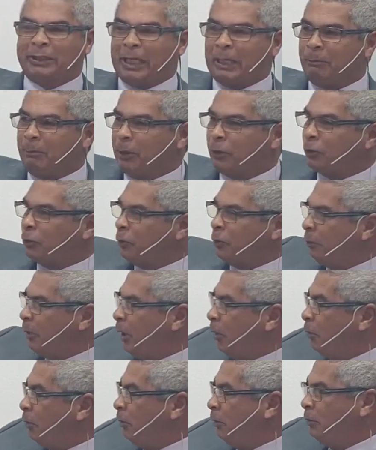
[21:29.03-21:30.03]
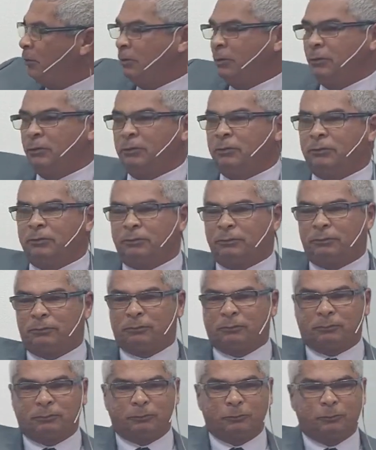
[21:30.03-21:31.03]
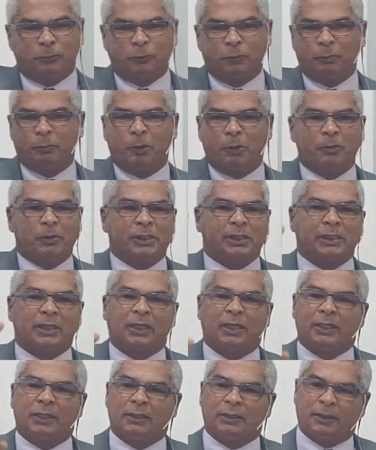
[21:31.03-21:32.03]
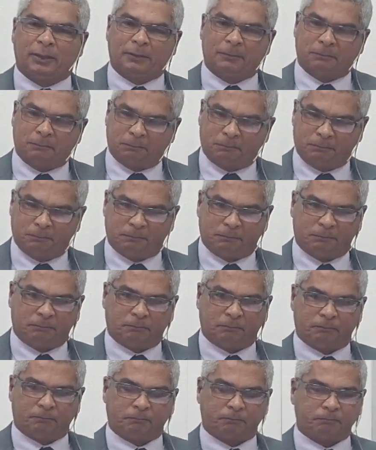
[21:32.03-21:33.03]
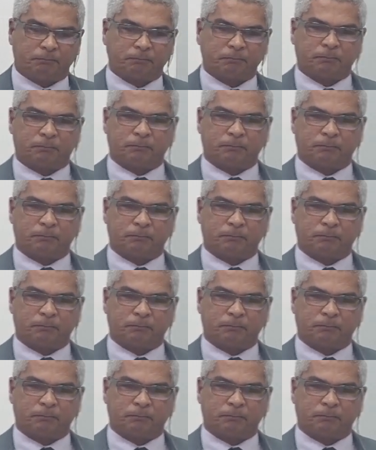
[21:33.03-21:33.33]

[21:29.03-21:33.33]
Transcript: this is the cup, the new commandment on my blood.